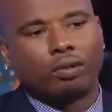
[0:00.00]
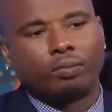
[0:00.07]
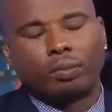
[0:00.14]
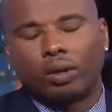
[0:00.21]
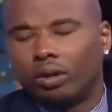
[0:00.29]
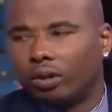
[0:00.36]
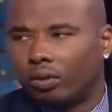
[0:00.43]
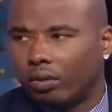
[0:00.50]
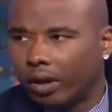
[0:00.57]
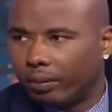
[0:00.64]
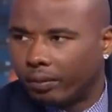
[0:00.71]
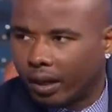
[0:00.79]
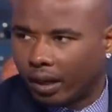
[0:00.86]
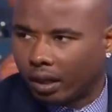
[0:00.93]
blown
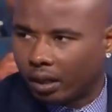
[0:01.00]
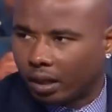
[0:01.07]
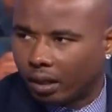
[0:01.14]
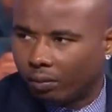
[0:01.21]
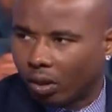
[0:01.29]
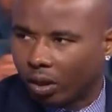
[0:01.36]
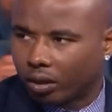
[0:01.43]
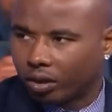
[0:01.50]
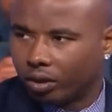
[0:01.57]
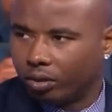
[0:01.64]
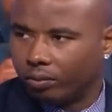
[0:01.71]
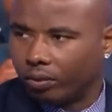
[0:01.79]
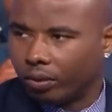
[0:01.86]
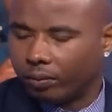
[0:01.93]
away by Mark
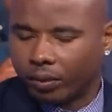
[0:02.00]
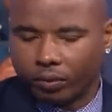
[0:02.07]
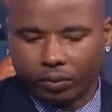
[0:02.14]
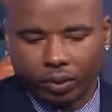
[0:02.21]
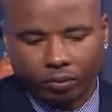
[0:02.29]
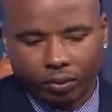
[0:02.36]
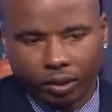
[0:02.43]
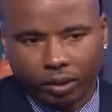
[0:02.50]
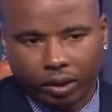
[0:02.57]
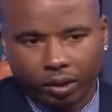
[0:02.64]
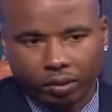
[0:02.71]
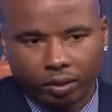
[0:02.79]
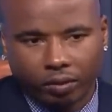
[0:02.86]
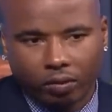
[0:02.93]
Cuban. I mean, we
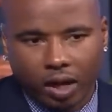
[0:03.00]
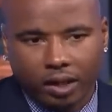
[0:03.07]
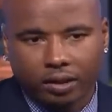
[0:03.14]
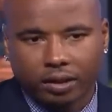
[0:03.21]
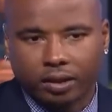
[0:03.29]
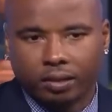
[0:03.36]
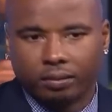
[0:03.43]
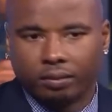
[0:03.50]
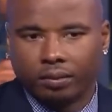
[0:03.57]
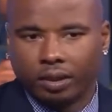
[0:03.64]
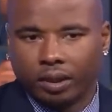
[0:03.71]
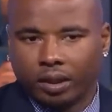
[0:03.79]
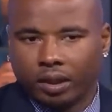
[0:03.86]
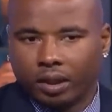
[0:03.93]
literally watched him
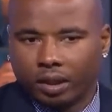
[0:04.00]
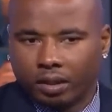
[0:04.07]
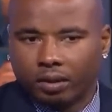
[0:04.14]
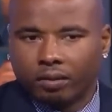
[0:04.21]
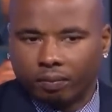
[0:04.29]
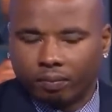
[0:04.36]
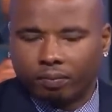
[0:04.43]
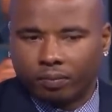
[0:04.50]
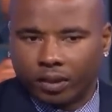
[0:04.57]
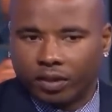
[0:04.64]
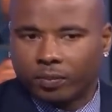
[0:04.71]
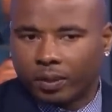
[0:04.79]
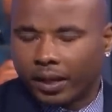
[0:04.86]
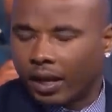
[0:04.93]

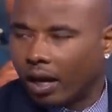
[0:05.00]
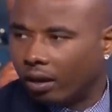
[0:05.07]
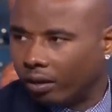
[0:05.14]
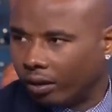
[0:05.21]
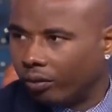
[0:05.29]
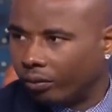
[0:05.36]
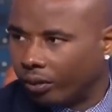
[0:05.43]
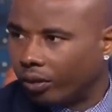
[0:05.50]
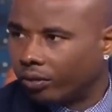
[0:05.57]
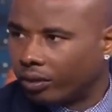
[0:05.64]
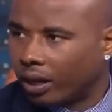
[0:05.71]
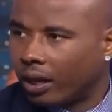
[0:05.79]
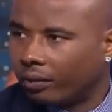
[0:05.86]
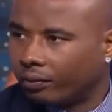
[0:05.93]
this play out in real
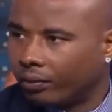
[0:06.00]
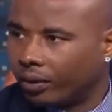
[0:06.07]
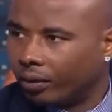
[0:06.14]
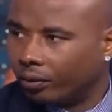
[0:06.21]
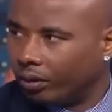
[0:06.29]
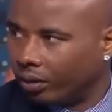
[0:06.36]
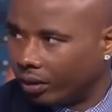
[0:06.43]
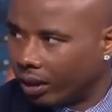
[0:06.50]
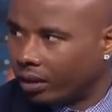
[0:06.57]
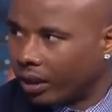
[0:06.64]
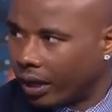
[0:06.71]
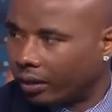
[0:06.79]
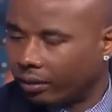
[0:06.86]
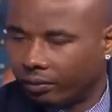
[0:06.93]
time for him. They
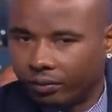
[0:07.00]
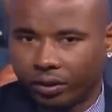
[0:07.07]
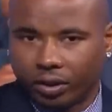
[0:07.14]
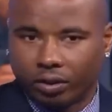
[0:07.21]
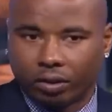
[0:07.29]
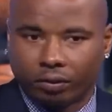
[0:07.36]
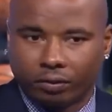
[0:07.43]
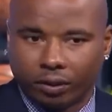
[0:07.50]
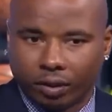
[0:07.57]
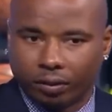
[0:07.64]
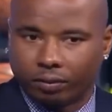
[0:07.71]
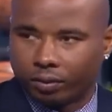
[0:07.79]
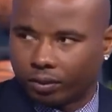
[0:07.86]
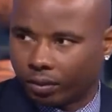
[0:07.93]
had the video of
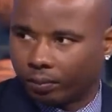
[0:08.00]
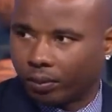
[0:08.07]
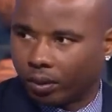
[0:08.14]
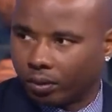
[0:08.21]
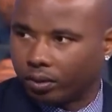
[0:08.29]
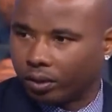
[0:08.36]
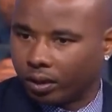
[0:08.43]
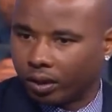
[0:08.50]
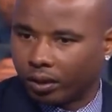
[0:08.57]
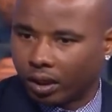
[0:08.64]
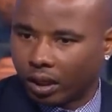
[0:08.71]
him supposedly,